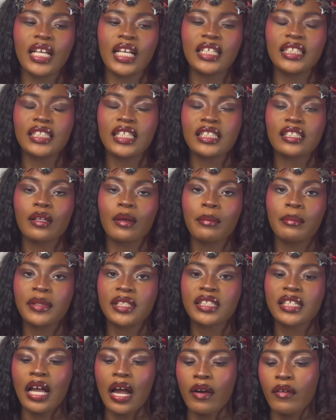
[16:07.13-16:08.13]
is this
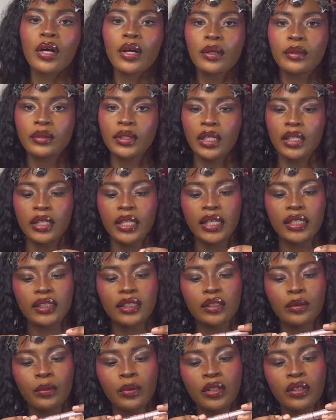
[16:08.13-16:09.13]
mascara on
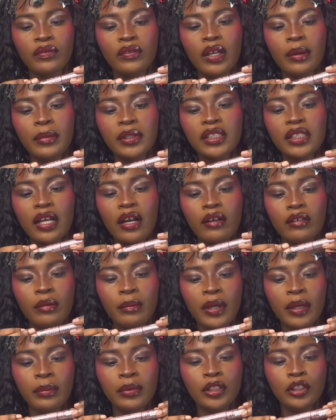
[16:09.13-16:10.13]
this one of their mascara, the
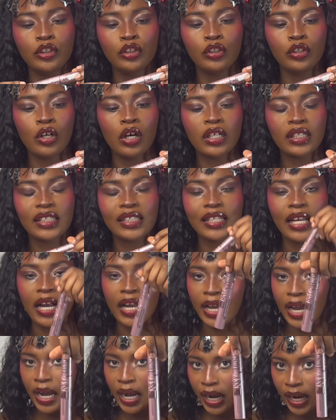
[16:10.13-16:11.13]
Maybelline New York Sky
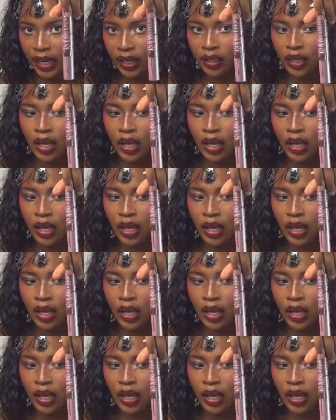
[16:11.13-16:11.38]
High.